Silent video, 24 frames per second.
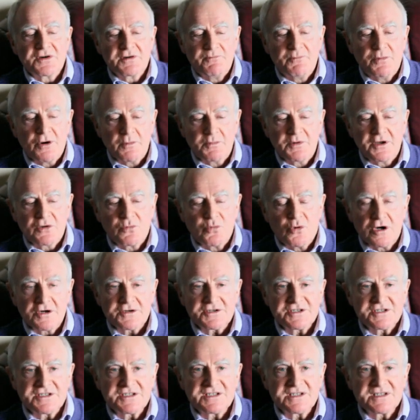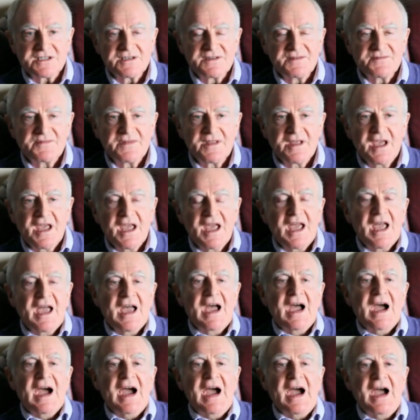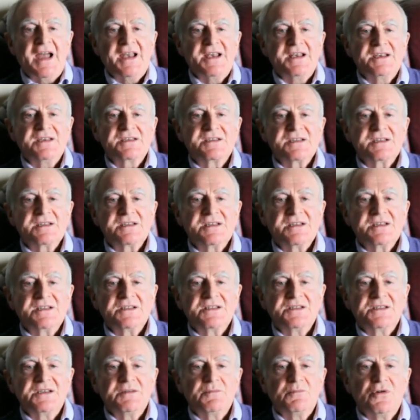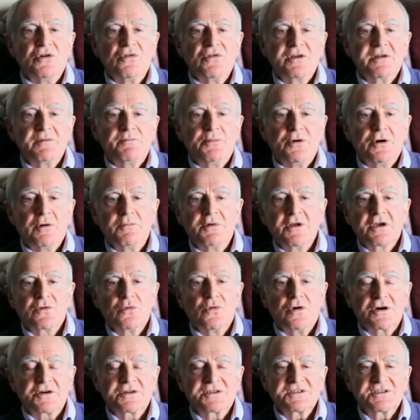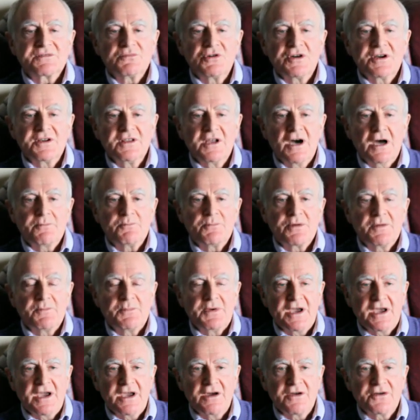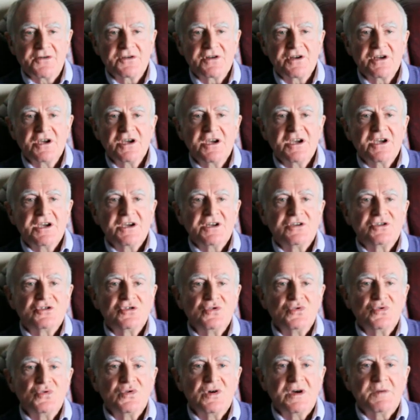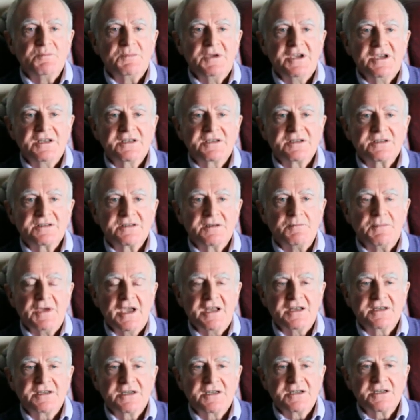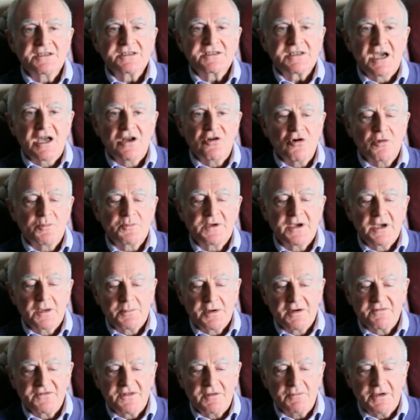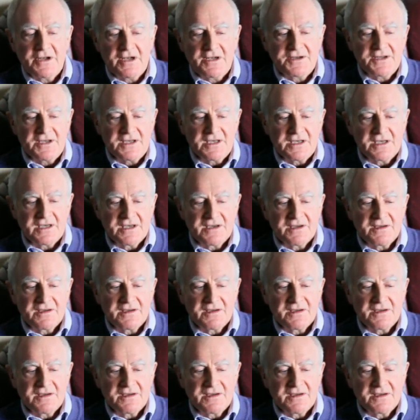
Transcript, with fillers: of Public Works and the Board of Public Works were not prepared to meet the maintenance and upkeep of the building.